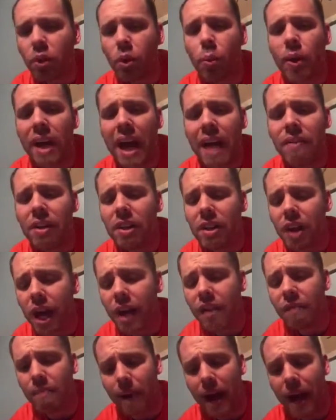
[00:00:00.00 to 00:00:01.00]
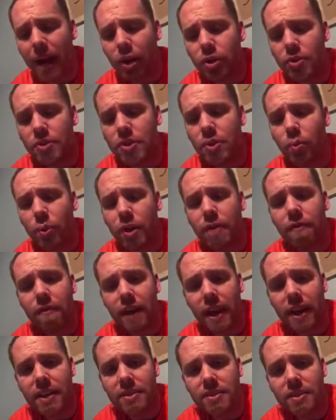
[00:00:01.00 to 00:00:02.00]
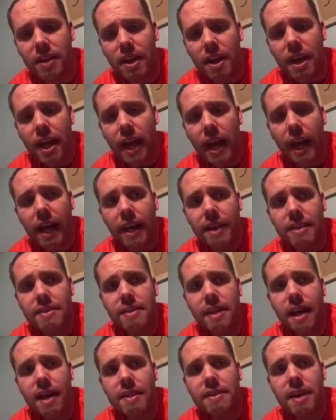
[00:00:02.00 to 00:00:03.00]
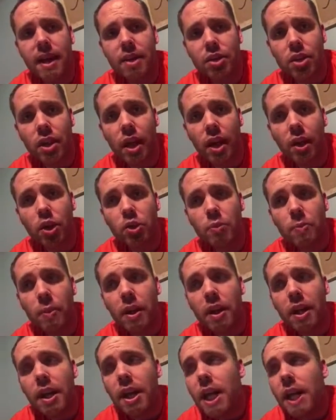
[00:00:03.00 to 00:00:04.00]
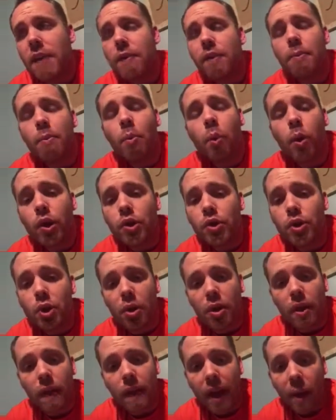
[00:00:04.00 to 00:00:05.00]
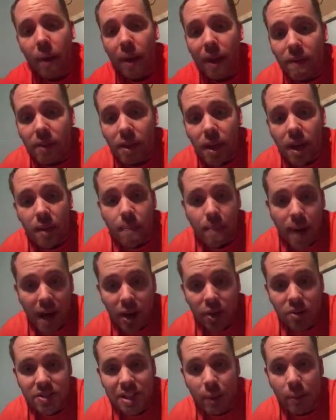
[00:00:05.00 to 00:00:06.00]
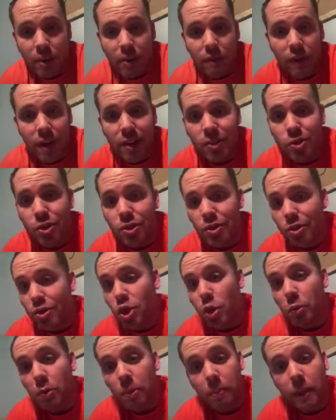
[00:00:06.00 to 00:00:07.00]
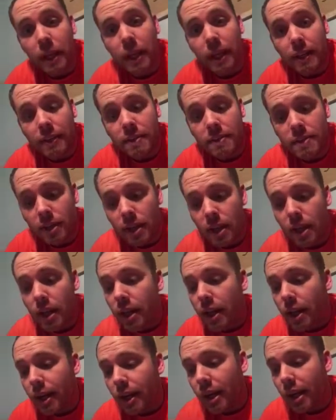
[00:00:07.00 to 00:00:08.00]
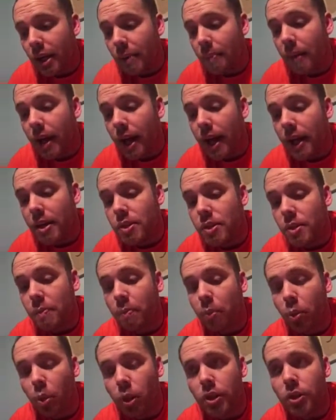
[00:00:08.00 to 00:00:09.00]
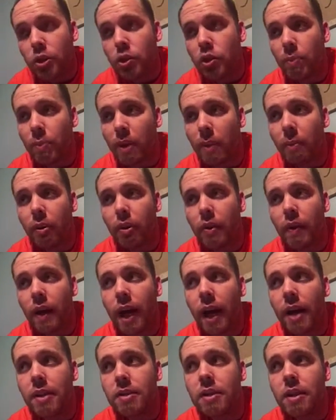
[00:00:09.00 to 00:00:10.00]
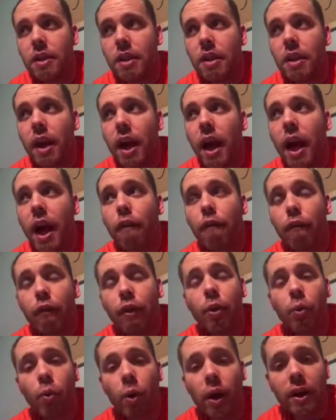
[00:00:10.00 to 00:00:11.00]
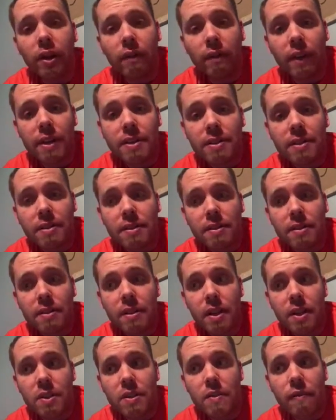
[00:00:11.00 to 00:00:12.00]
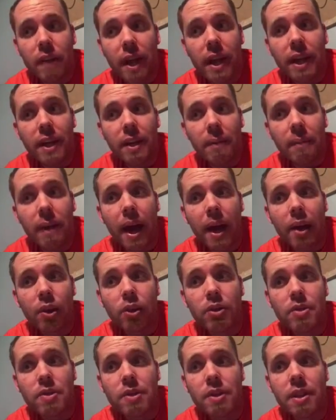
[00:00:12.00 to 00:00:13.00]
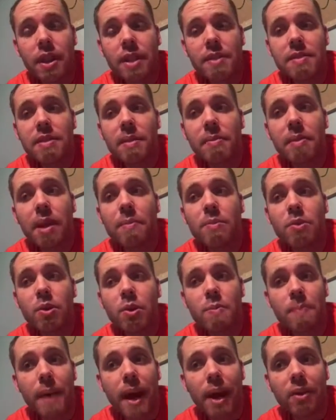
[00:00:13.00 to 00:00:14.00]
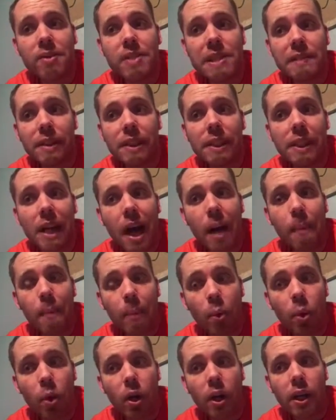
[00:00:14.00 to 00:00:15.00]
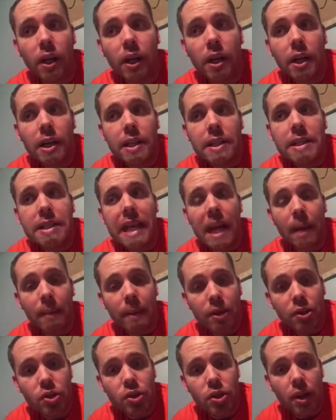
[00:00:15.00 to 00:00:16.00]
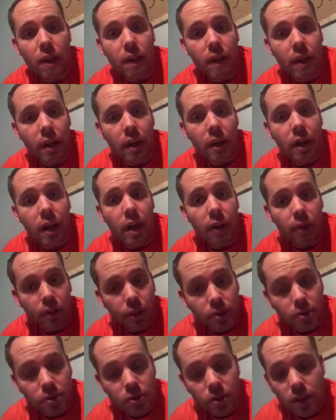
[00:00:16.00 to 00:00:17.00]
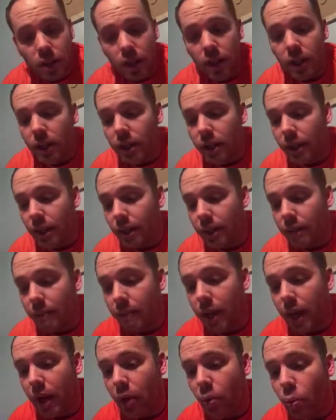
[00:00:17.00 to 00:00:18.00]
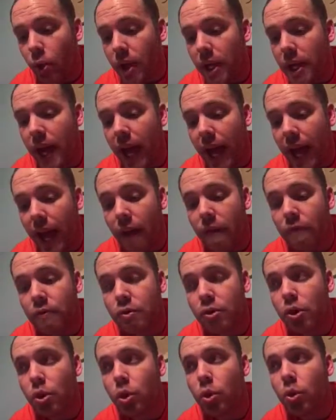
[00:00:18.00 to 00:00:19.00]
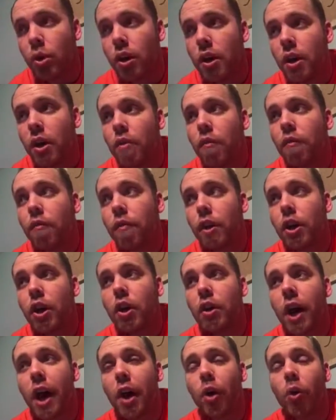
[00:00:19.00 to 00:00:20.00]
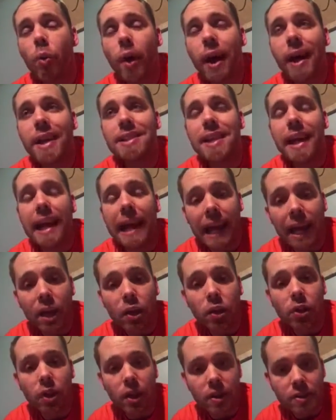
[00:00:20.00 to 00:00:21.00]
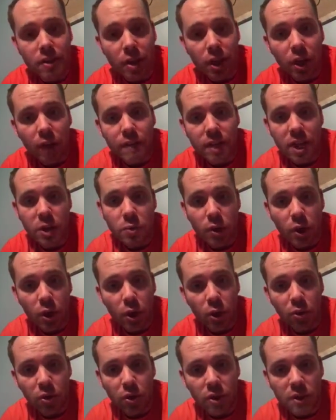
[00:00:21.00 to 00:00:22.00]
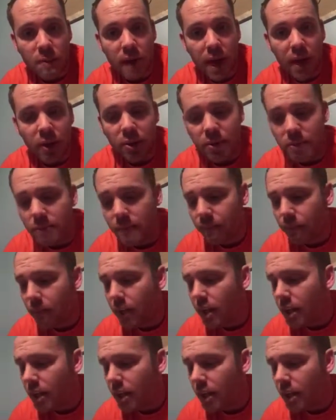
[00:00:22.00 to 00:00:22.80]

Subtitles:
We have a lot of battles that we face as educators, but even more so than that, we have a lot of battles that we face just as human beings. And it's important to remember that every one of us is fighting battles, and that sometimes those battles leave a lot more damage than others. And we have to figure out a way to handle ourselves as we go through these battles.